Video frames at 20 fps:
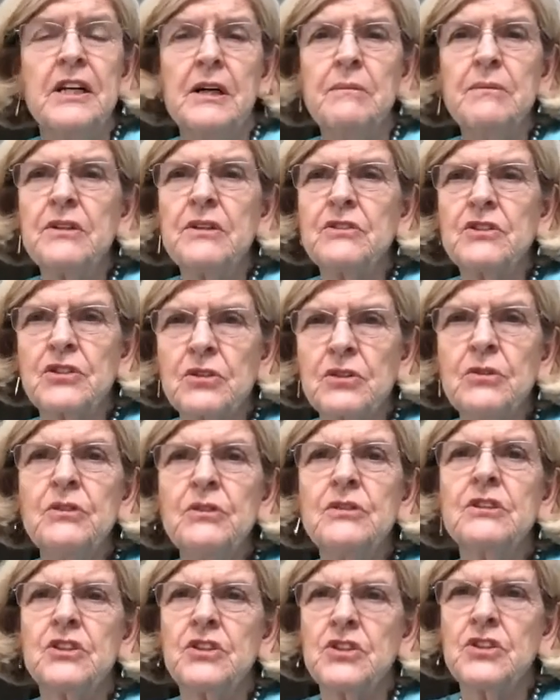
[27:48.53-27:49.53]
But as soon
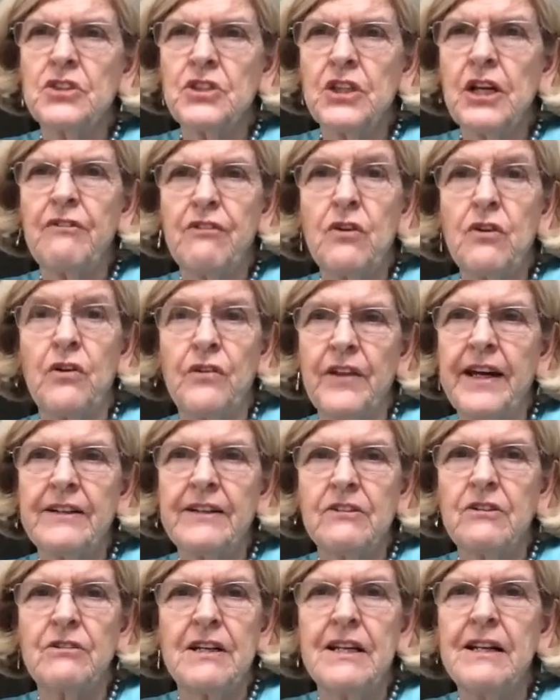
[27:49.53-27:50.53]
as Geoff got
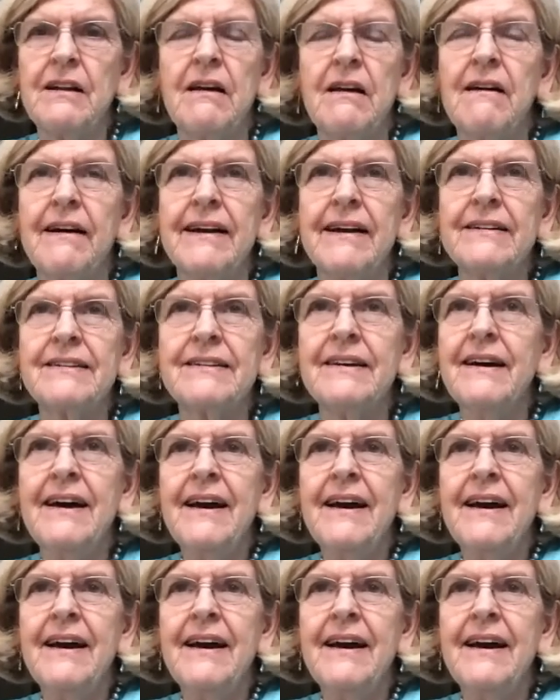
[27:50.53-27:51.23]
that green light,